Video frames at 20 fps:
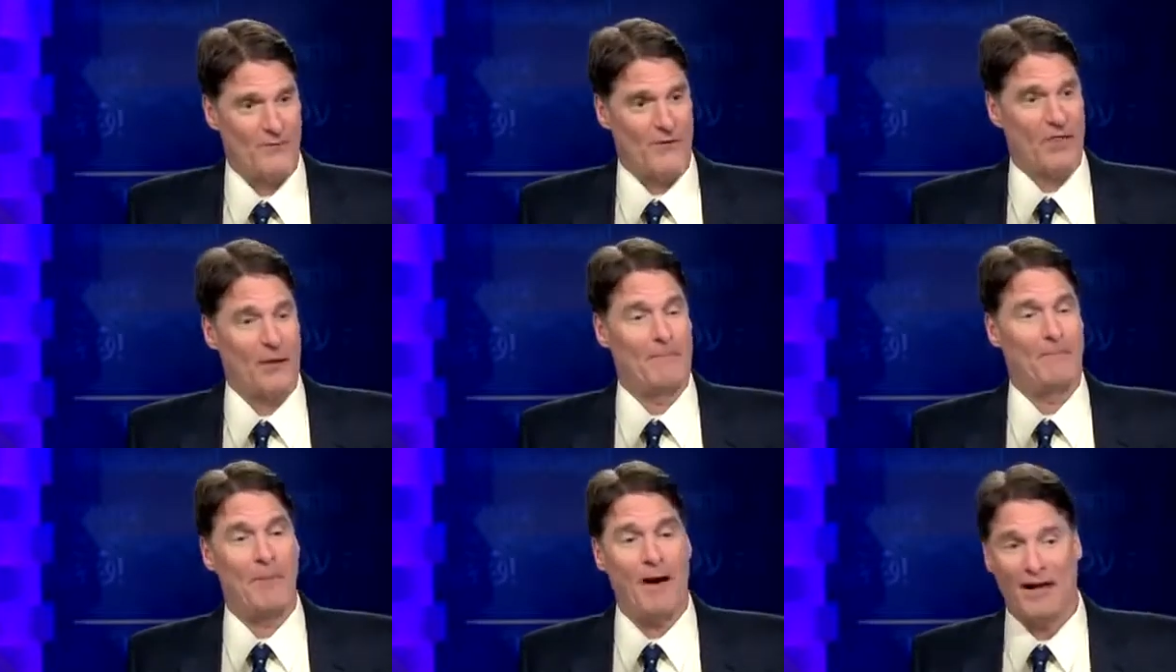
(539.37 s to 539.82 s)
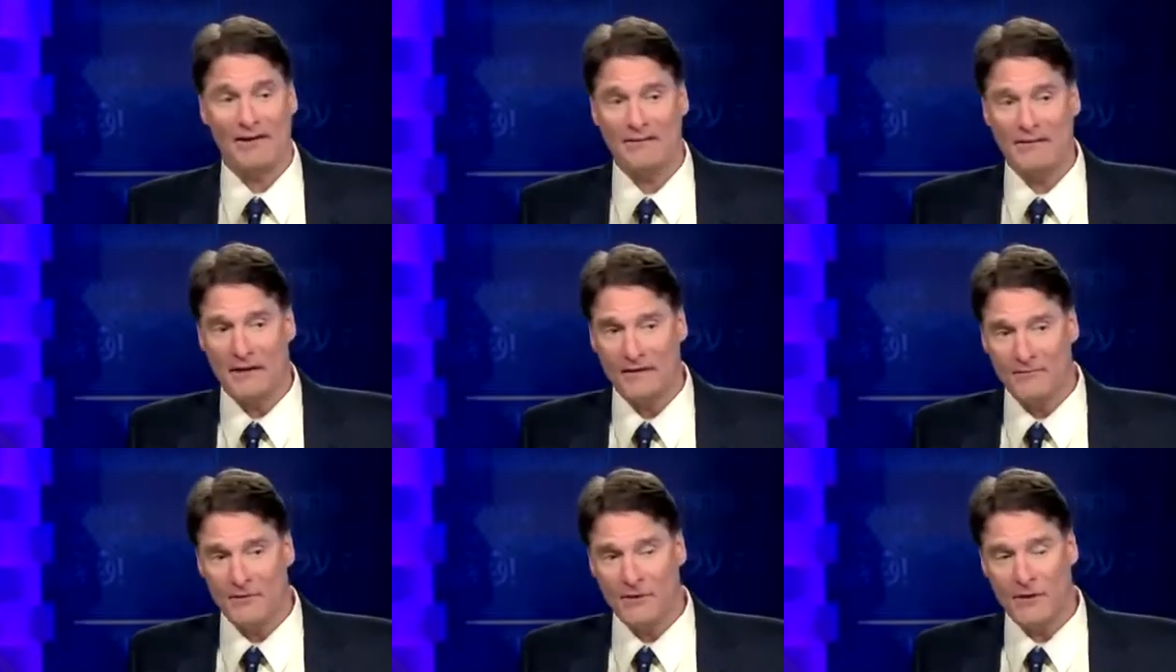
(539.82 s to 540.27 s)
for the
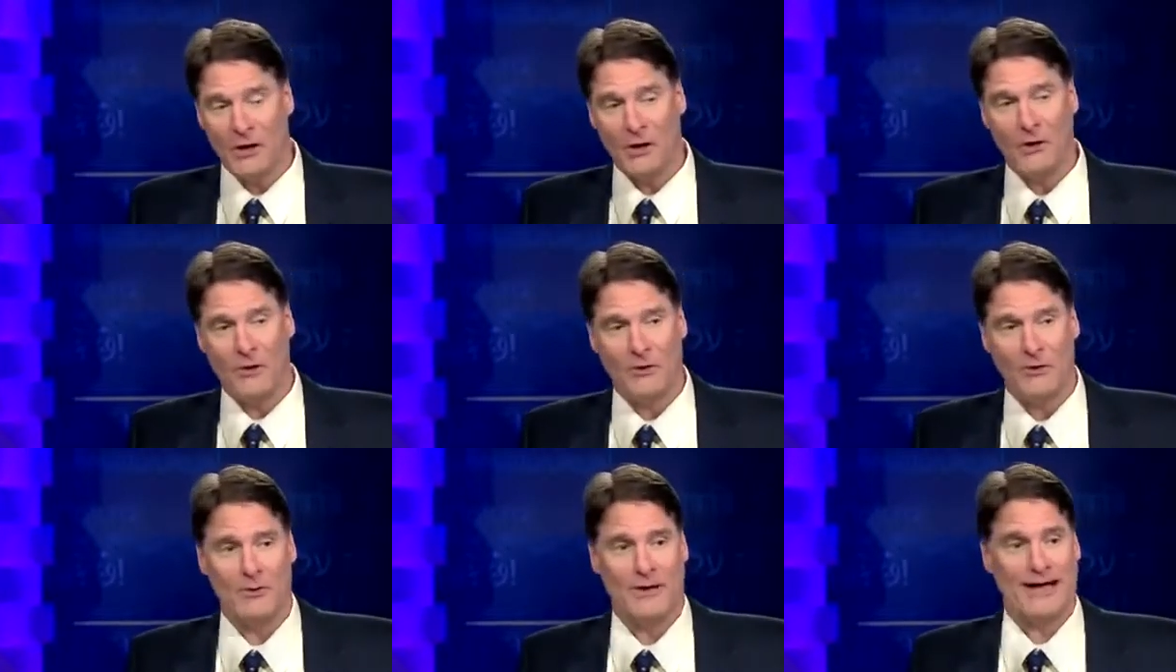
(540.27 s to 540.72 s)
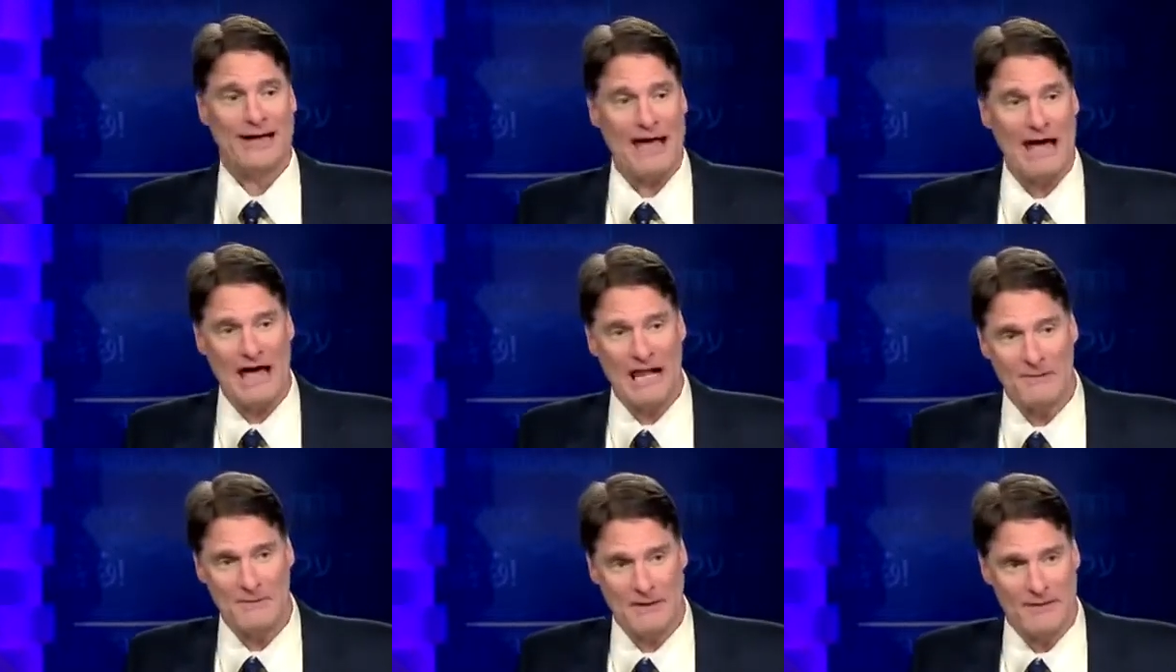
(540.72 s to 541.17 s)
Pontifical
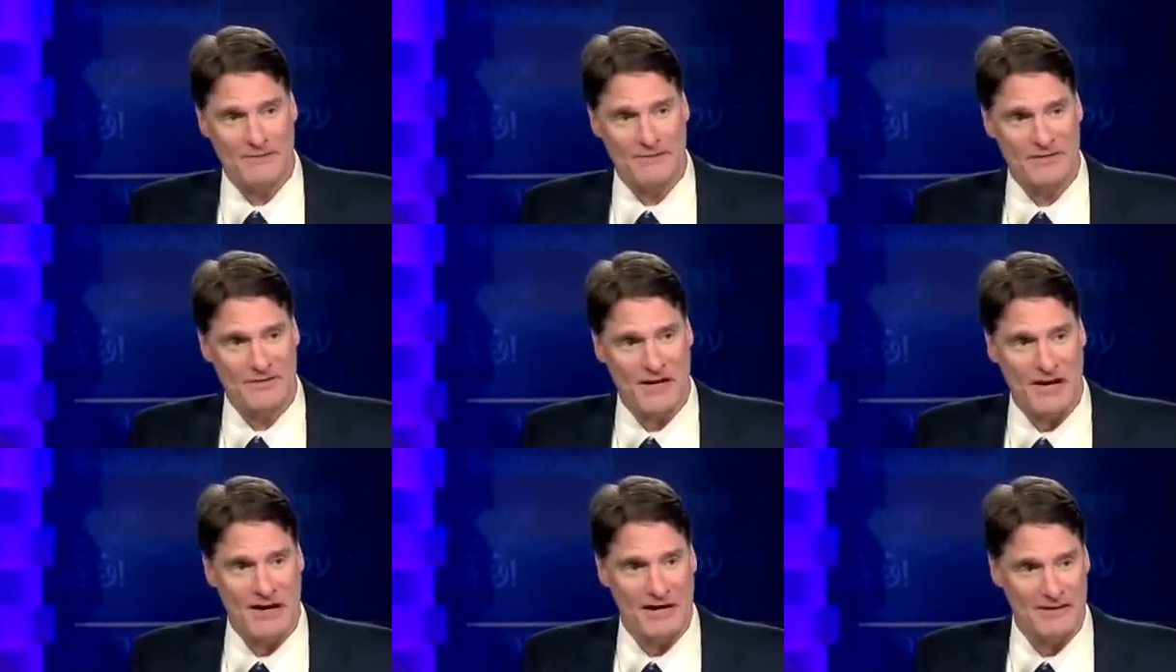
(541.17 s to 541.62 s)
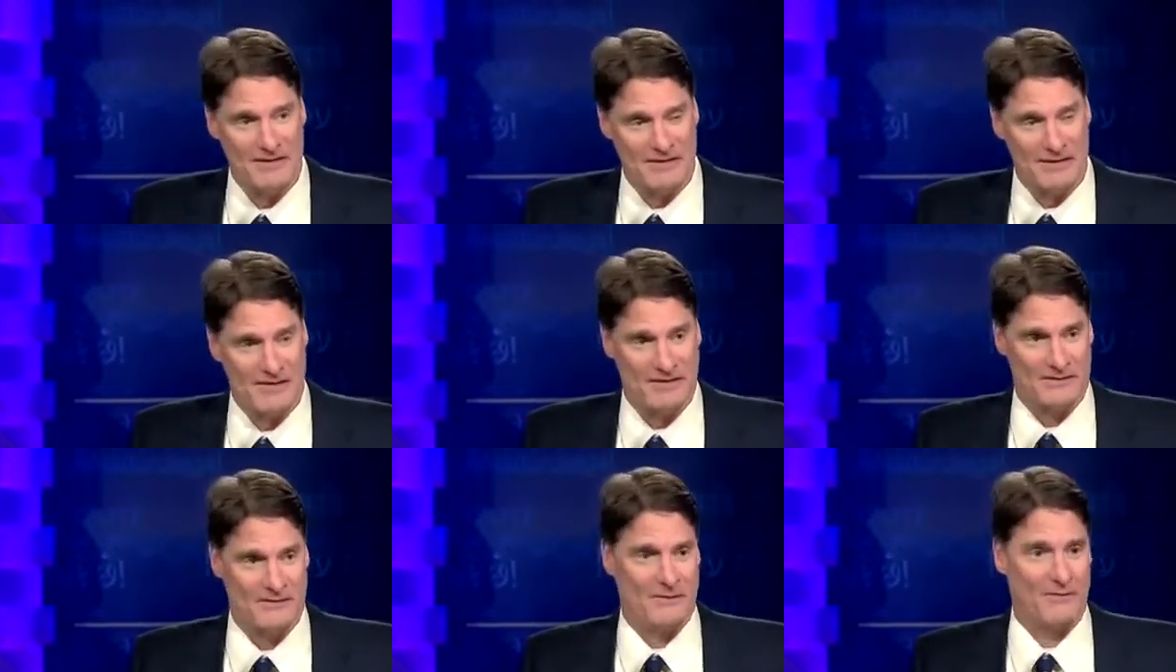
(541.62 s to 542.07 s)
Academy of
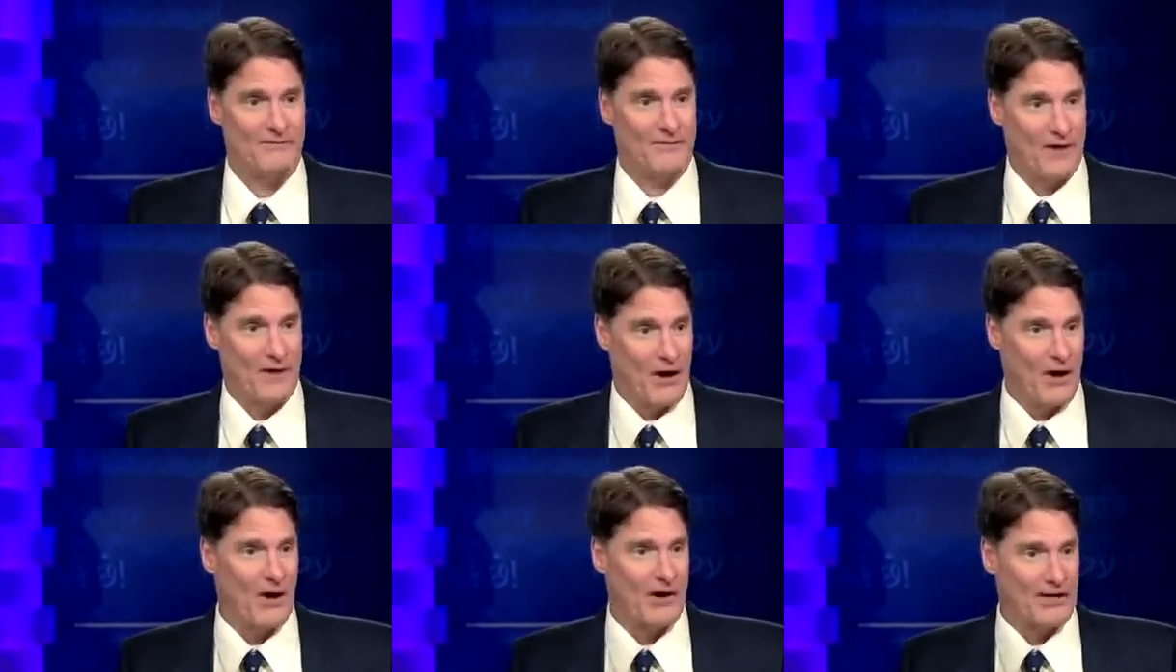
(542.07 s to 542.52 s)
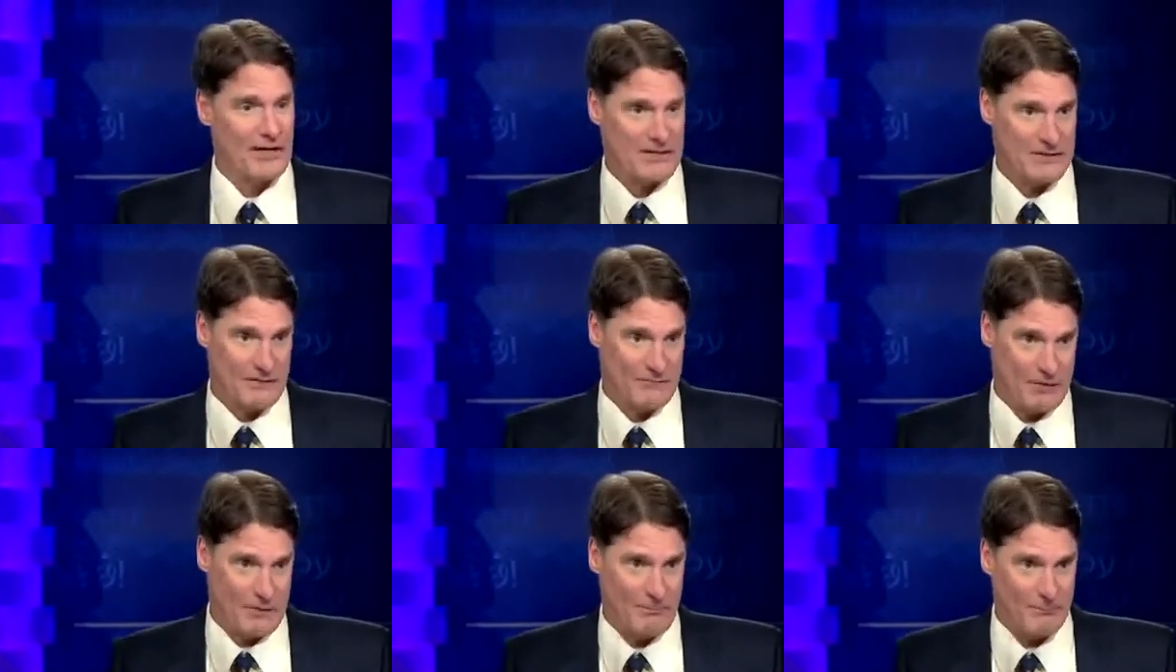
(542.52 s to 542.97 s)
Sciences, an
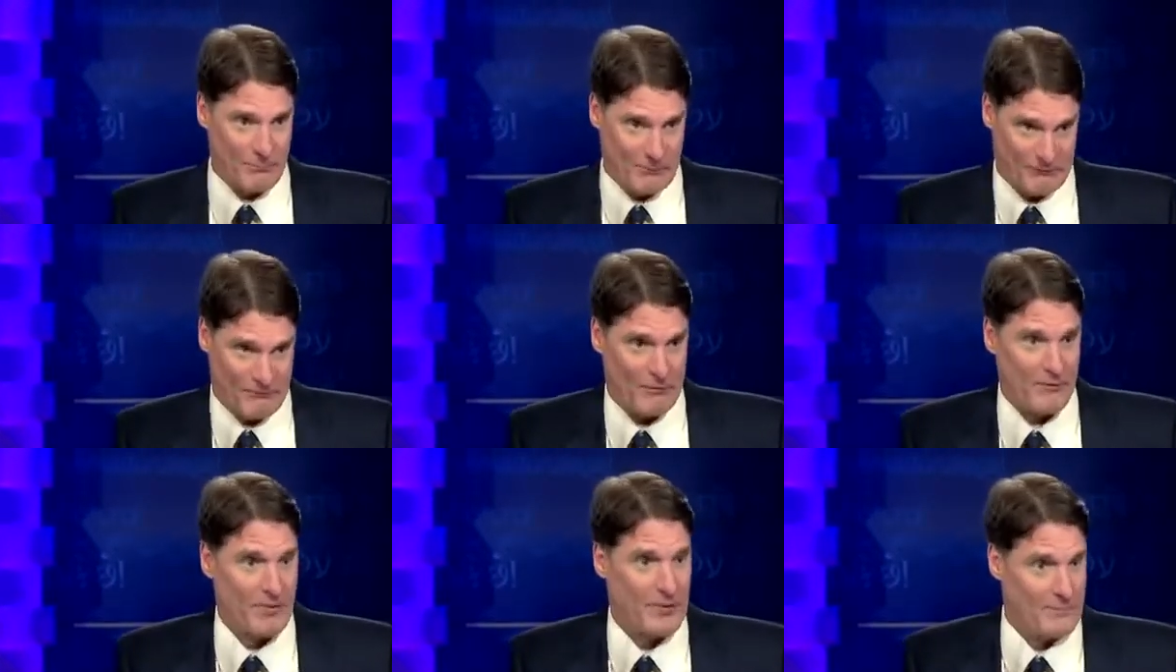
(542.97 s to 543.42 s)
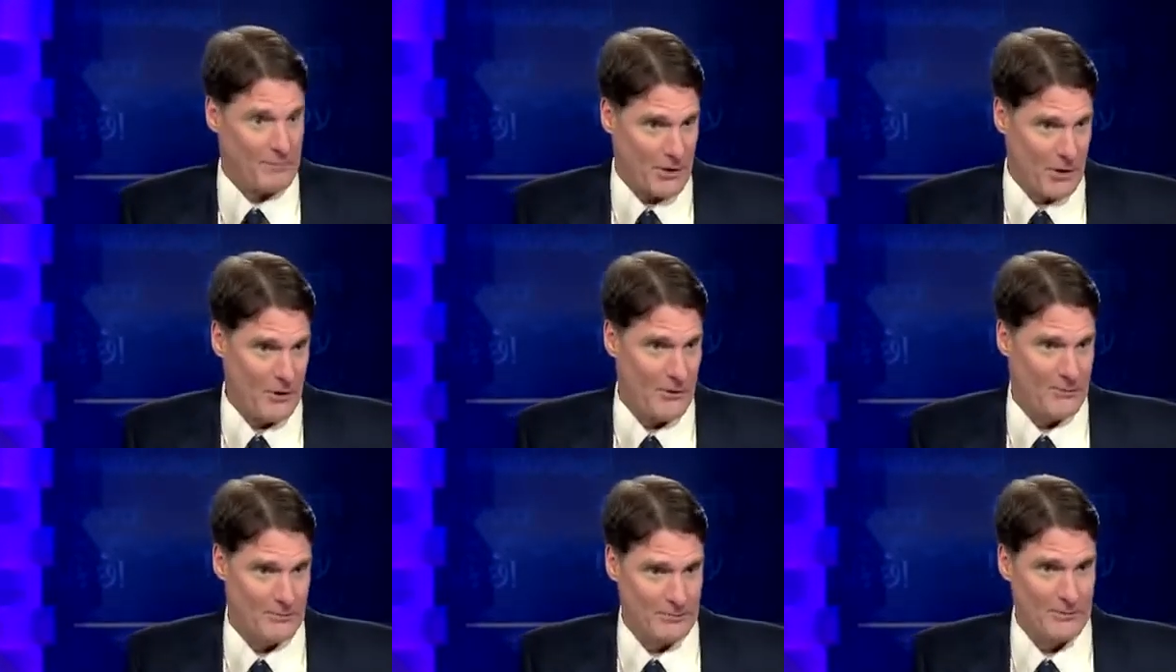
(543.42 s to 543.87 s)
audience for the
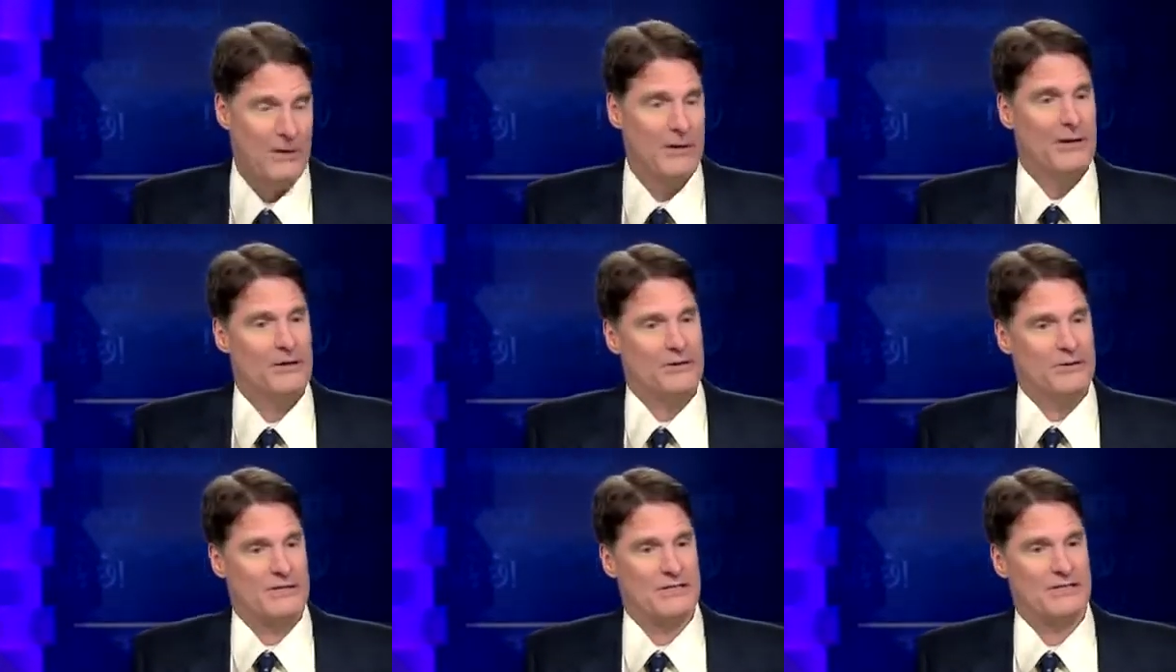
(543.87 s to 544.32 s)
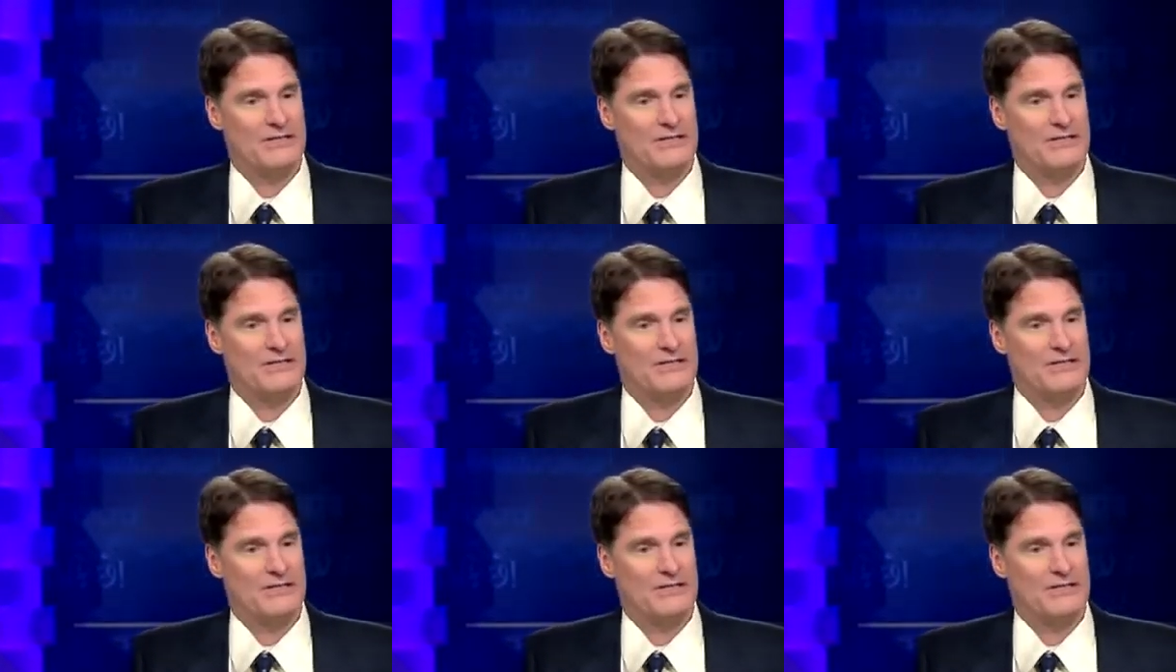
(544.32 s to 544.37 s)
Pope to